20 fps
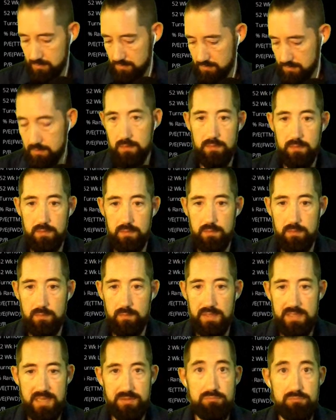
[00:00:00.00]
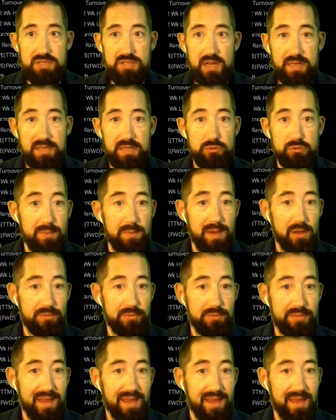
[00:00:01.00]
Now, there's not too much I can do about
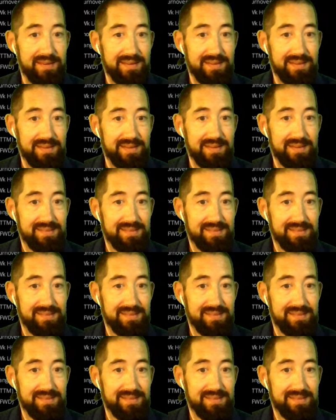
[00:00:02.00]
that, is there?